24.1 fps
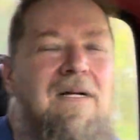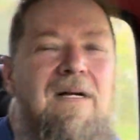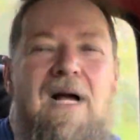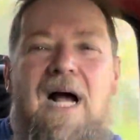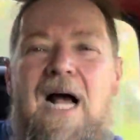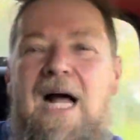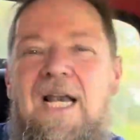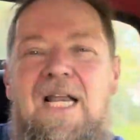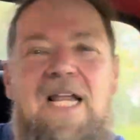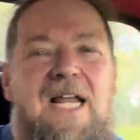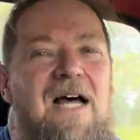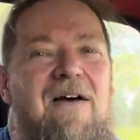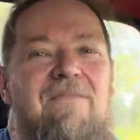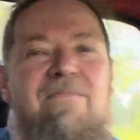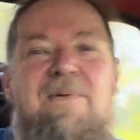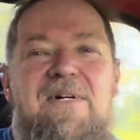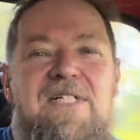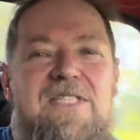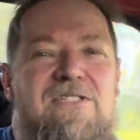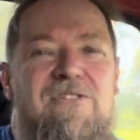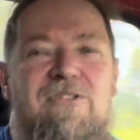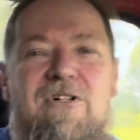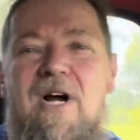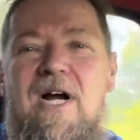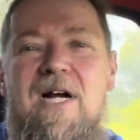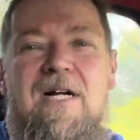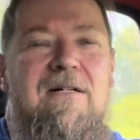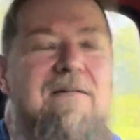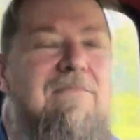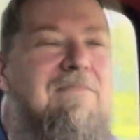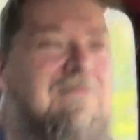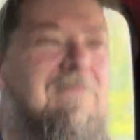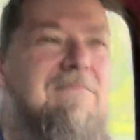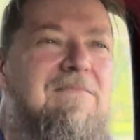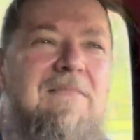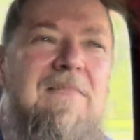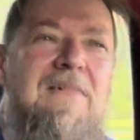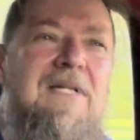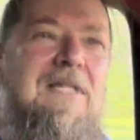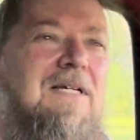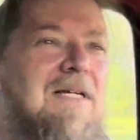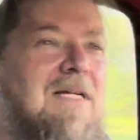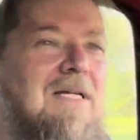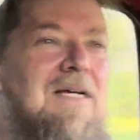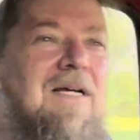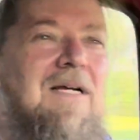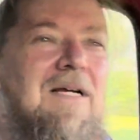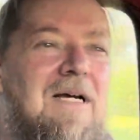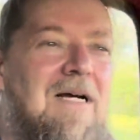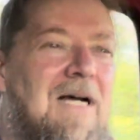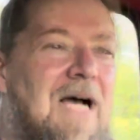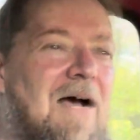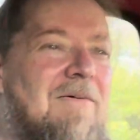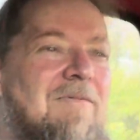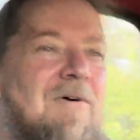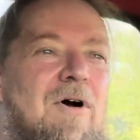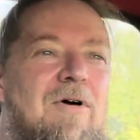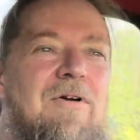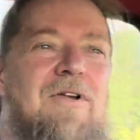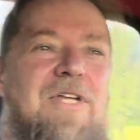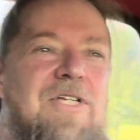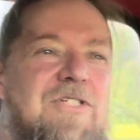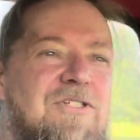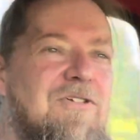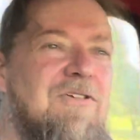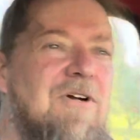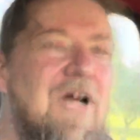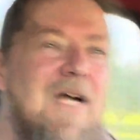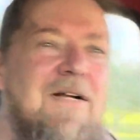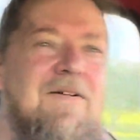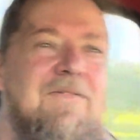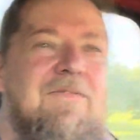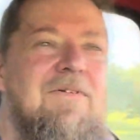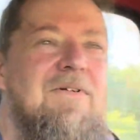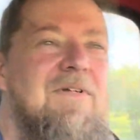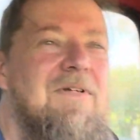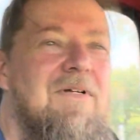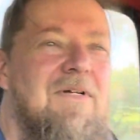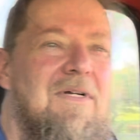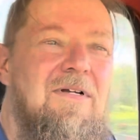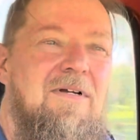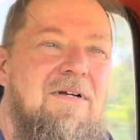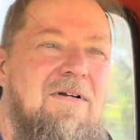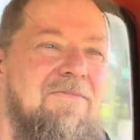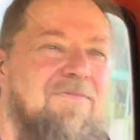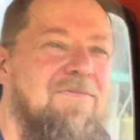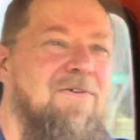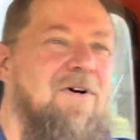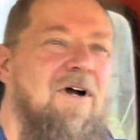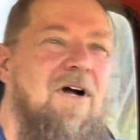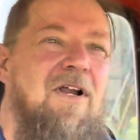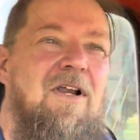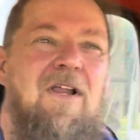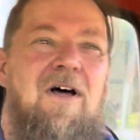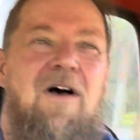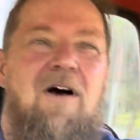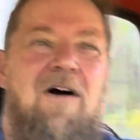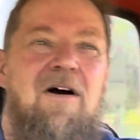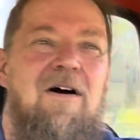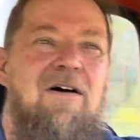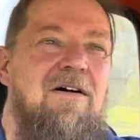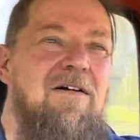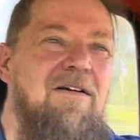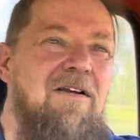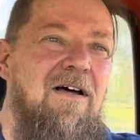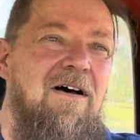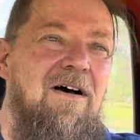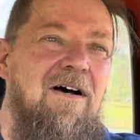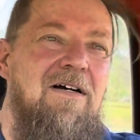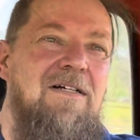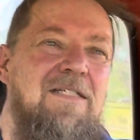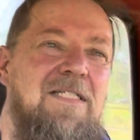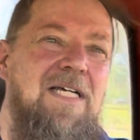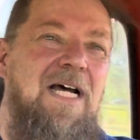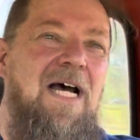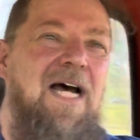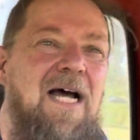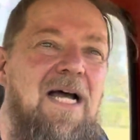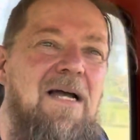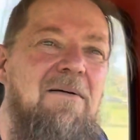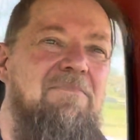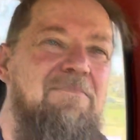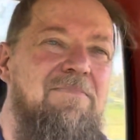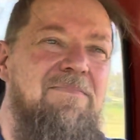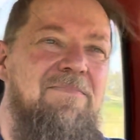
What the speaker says: I love this truck. I've owned this truck for a long, long time.